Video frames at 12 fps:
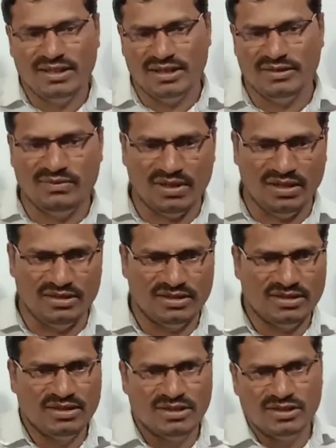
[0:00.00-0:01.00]
different.
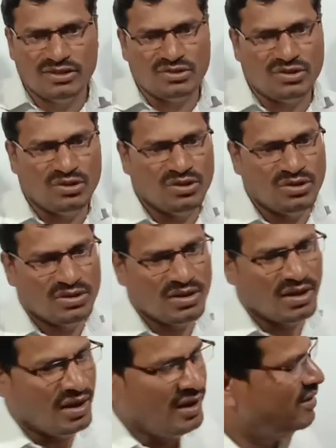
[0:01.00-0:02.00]
So,
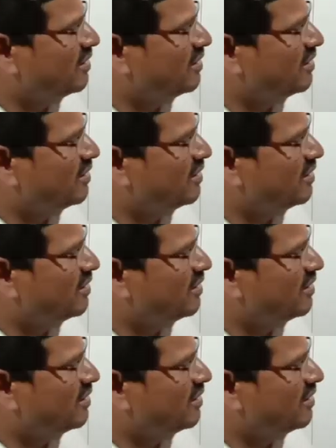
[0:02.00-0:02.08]
and